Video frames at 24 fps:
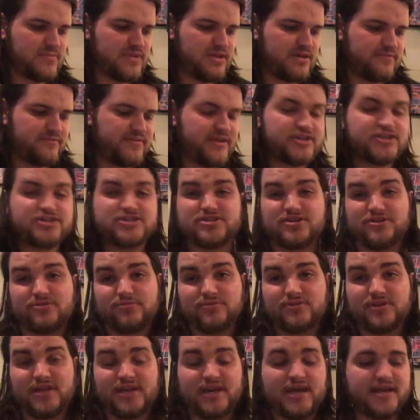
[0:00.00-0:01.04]
They just look
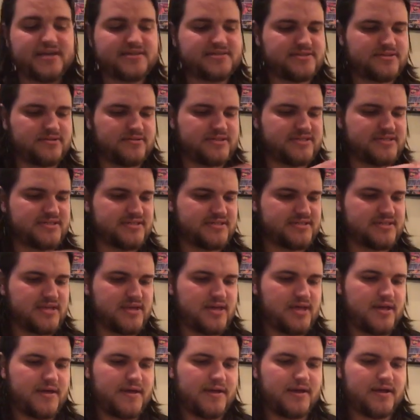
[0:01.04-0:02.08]
really nice. So this is
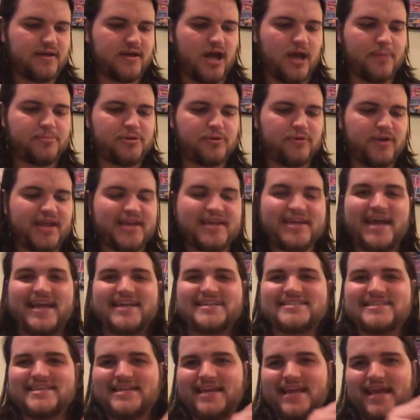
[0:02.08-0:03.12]
copyright
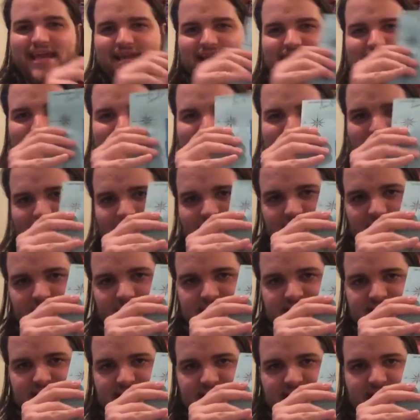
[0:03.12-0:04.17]
1987
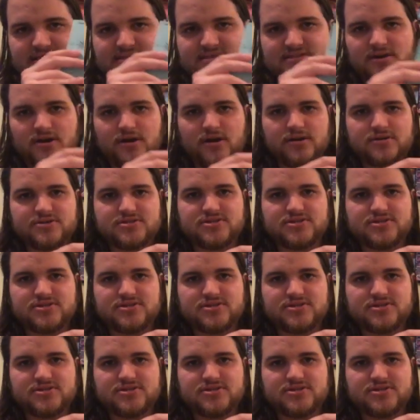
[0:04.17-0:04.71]
TSR.